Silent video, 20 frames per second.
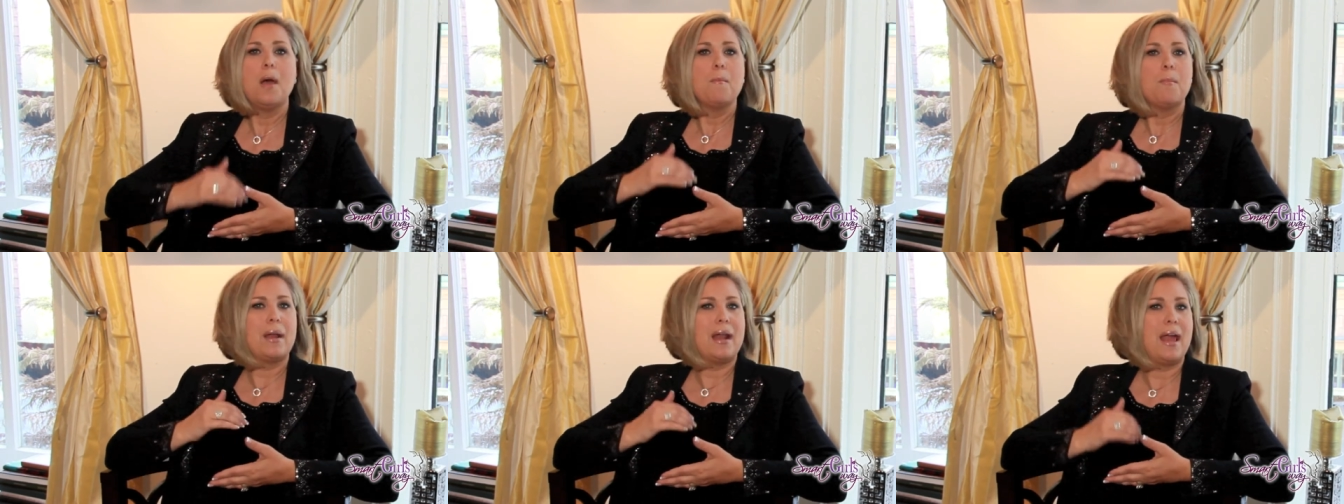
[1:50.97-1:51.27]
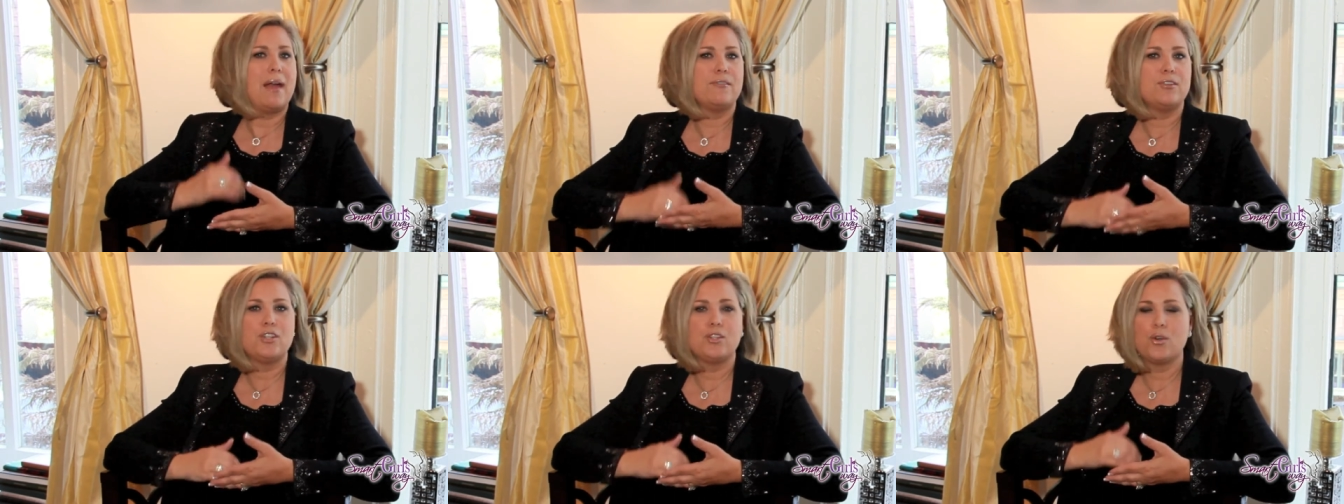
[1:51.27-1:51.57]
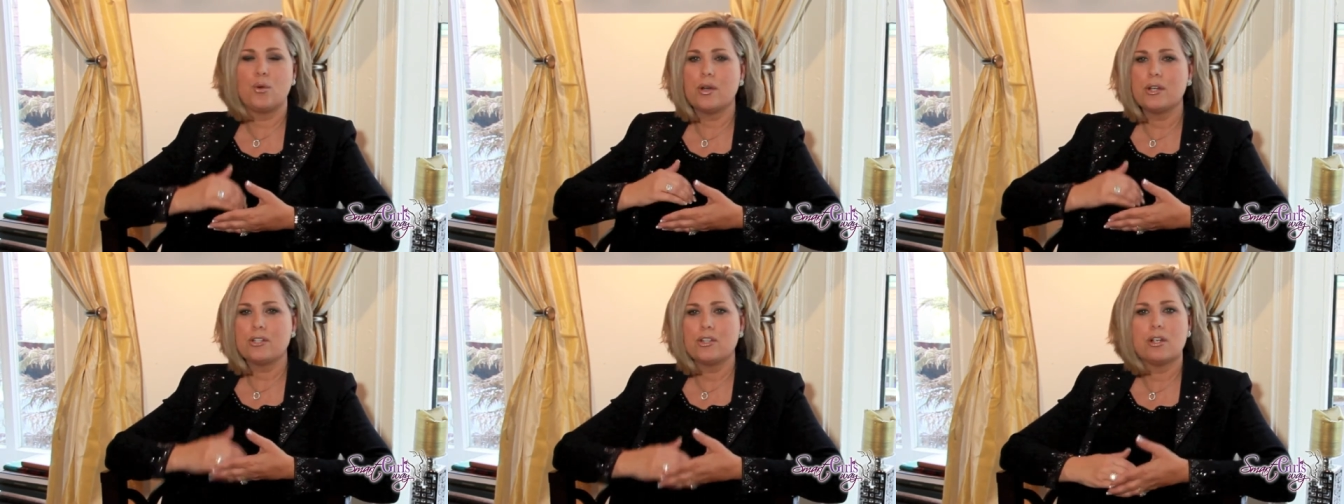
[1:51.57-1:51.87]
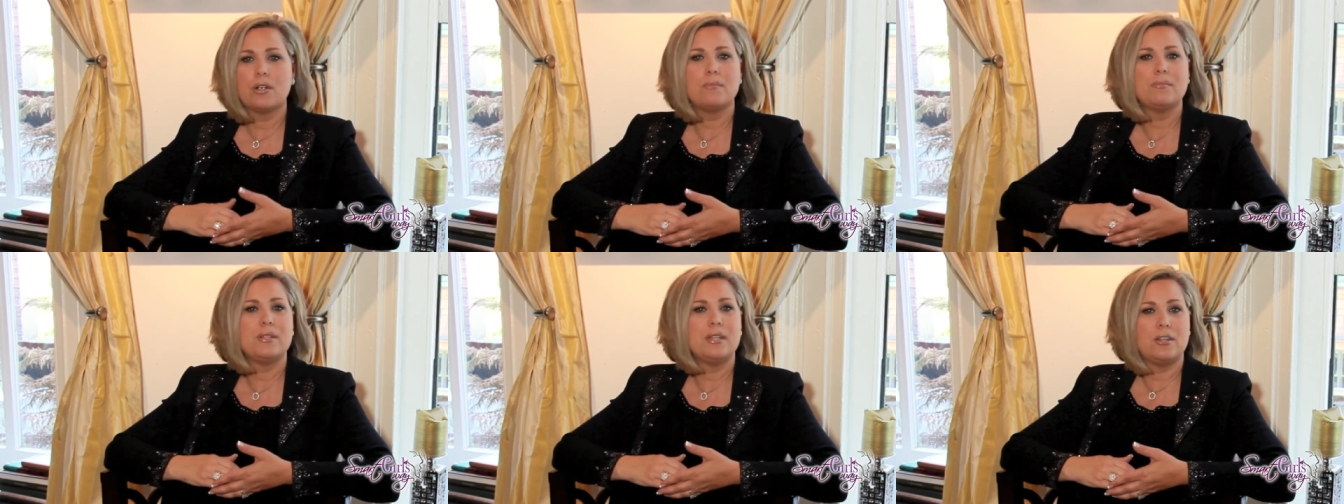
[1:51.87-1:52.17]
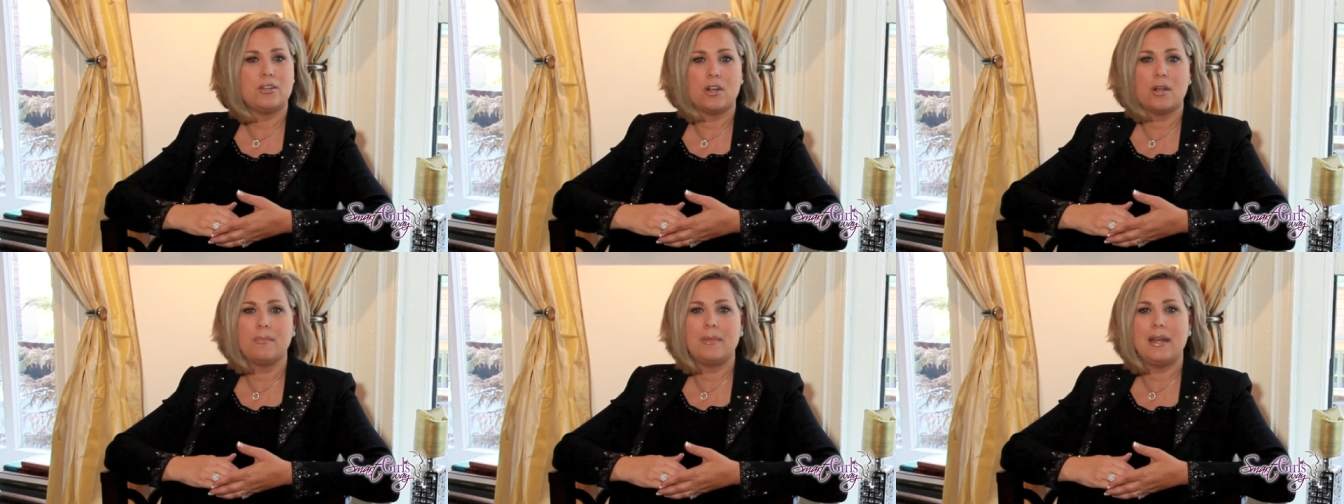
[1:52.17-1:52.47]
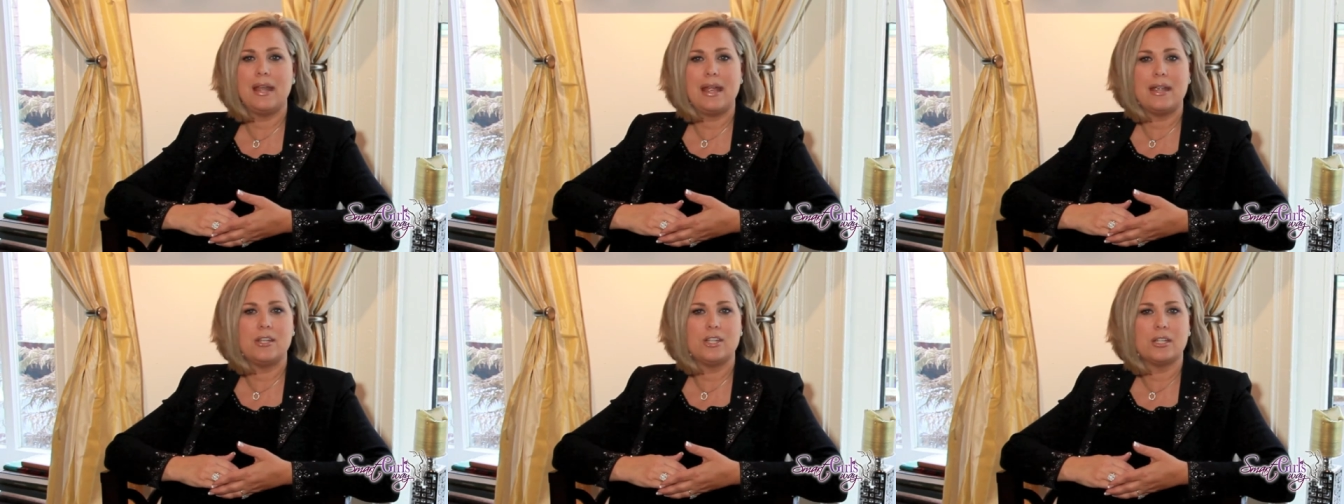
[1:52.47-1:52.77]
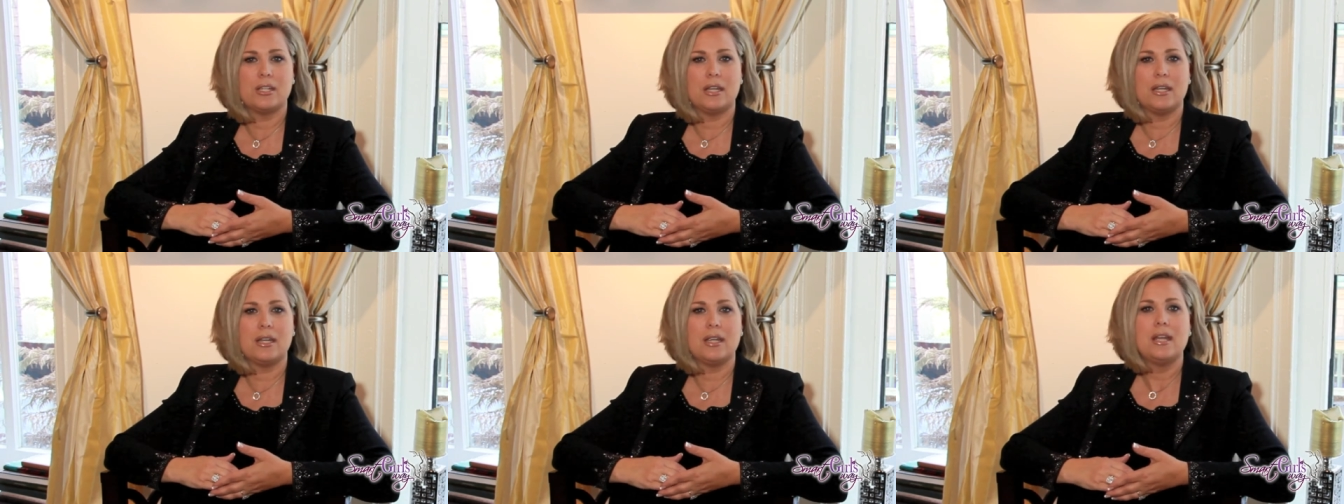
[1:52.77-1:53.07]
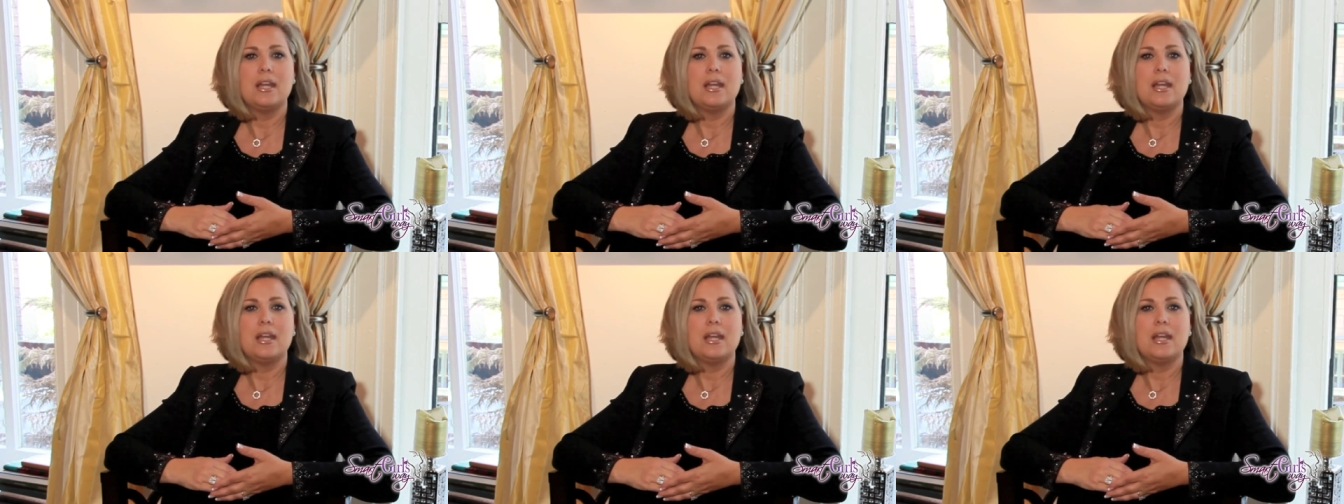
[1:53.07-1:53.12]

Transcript: but have short-term determination,